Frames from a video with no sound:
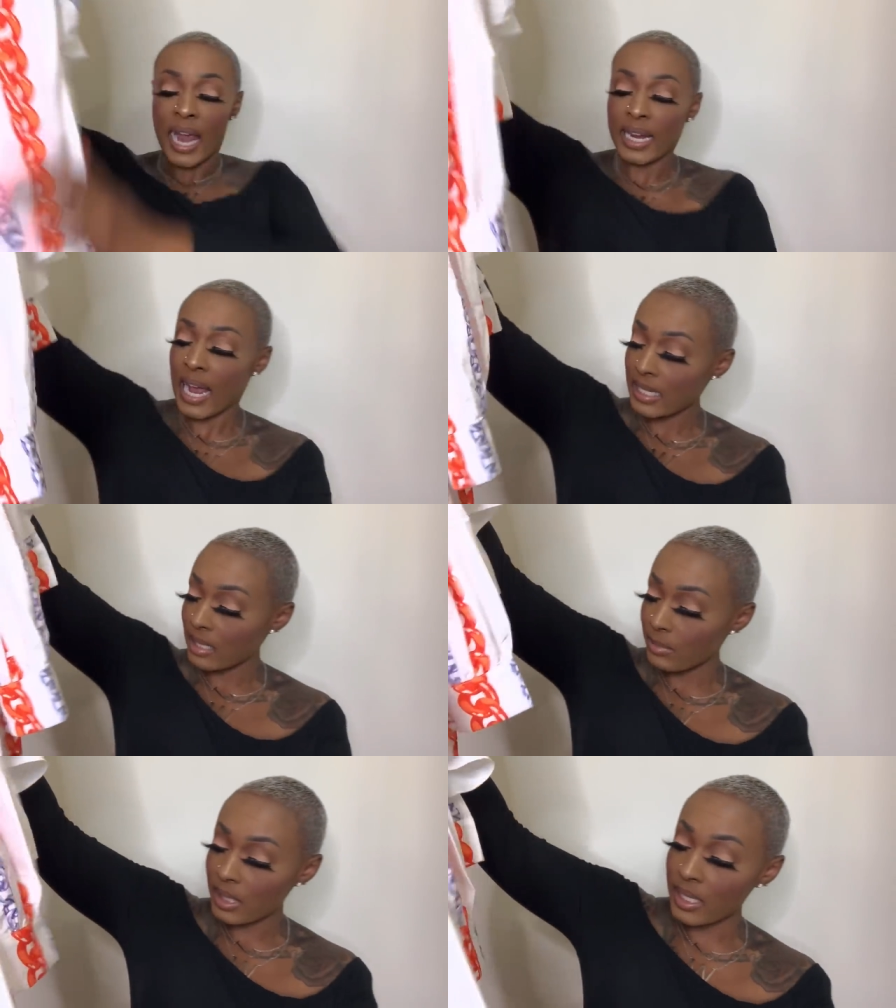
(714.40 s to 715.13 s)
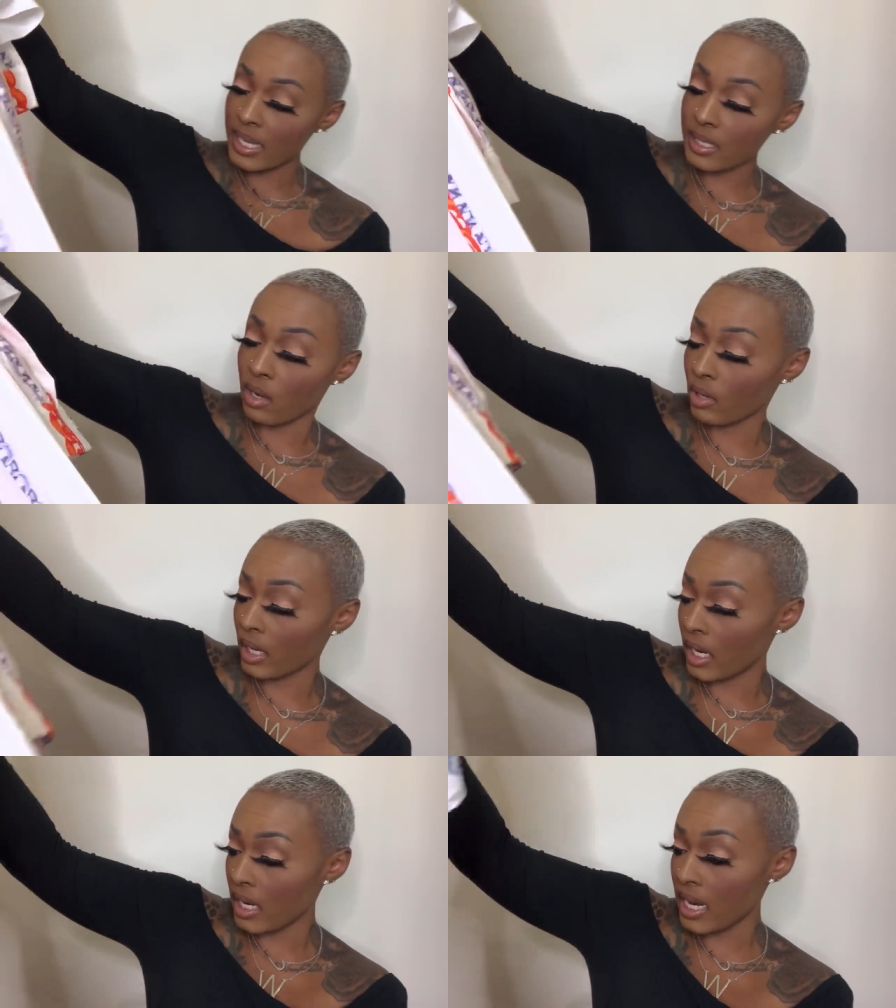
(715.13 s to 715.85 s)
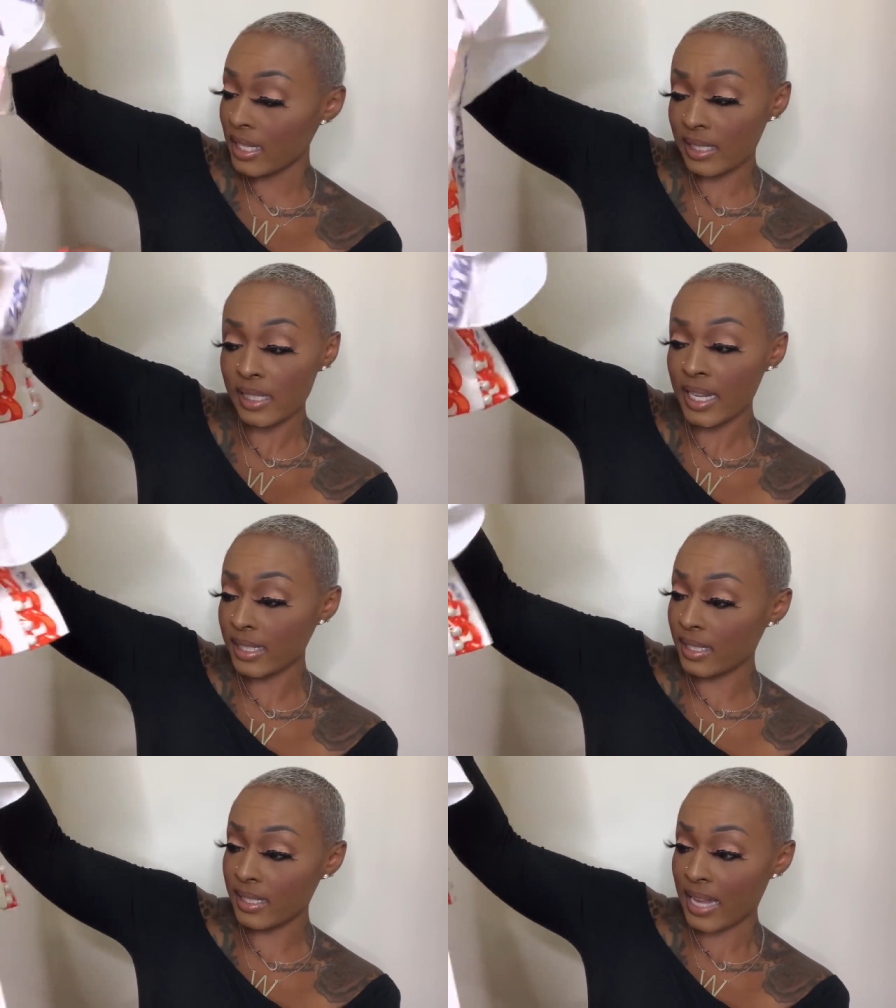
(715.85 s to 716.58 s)
I got some slits on it, and these
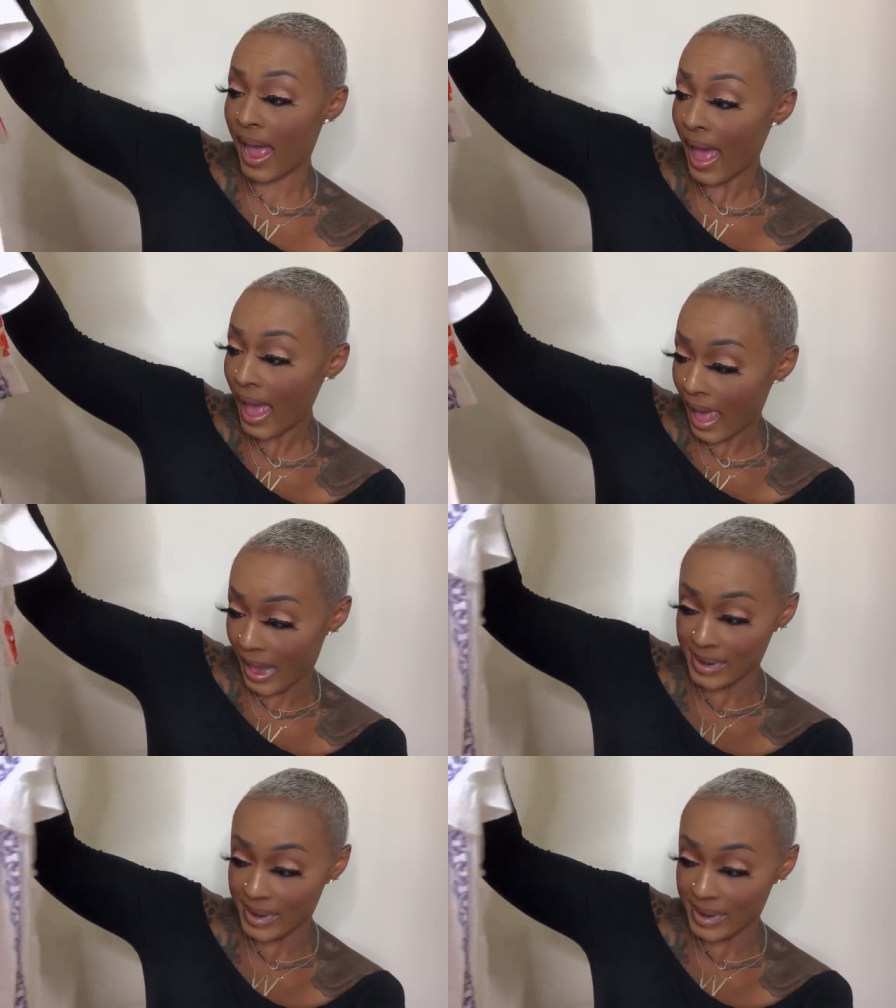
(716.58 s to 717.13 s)
slits is high.